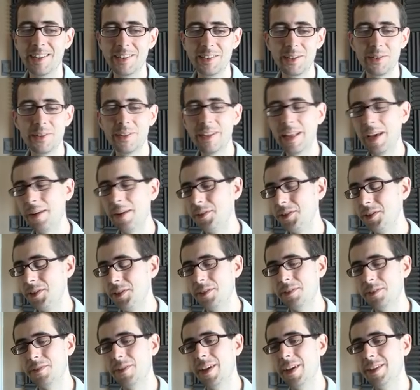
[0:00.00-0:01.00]
Doing that with
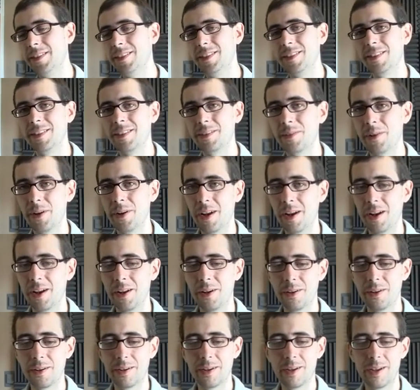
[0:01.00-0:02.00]
two devices is quite a
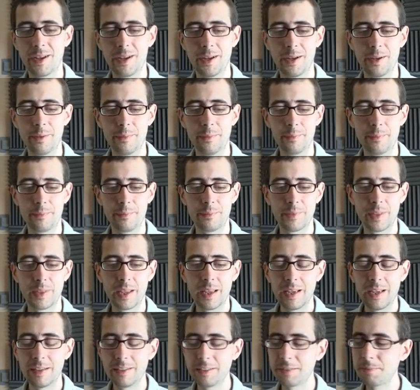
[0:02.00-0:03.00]
lot, um,
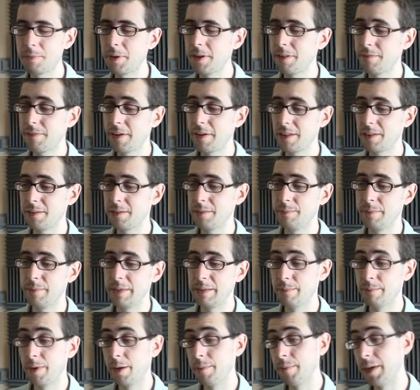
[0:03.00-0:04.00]
despite the fact that
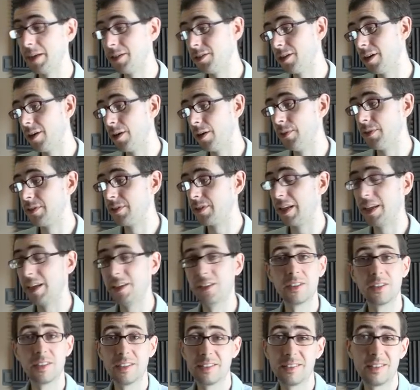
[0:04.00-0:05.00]
my Manjaro
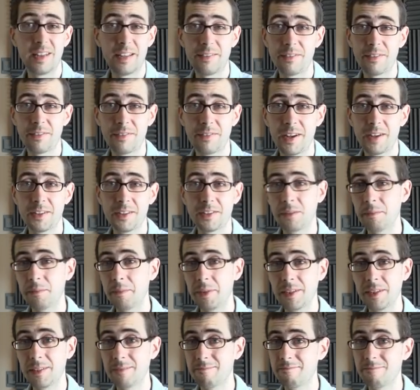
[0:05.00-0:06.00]
installation has never failed on
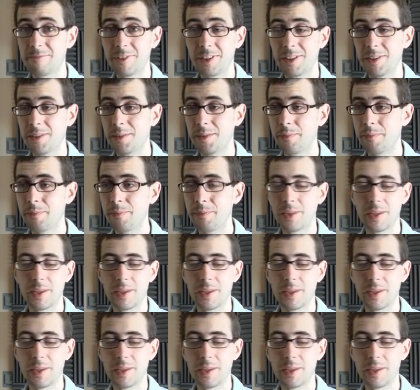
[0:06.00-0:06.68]
me. So,